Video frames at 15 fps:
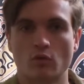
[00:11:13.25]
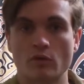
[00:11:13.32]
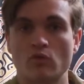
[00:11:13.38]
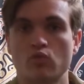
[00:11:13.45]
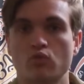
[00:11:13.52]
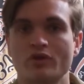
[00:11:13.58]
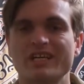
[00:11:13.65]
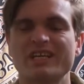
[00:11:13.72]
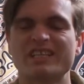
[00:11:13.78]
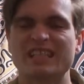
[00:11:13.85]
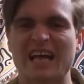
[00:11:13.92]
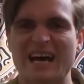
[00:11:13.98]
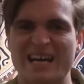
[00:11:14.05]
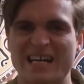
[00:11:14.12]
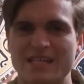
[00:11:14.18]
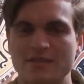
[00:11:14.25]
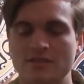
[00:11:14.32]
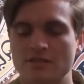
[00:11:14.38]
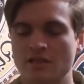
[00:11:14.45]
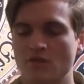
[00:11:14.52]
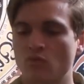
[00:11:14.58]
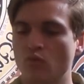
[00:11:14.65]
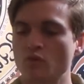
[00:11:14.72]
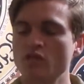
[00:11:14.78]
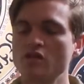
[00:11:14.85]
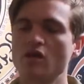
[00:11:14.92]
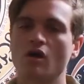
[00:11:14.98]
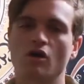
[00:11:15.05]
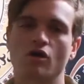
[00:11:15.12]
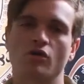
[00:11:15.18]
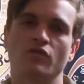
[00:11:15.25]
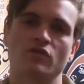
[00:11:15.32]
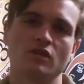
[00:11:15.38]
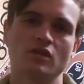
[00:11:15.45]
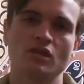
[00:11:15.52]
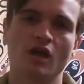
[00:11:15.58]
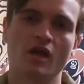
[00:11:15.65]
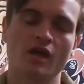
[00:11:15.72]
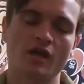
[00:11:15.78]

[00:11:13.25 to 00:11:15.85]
We realize that we are the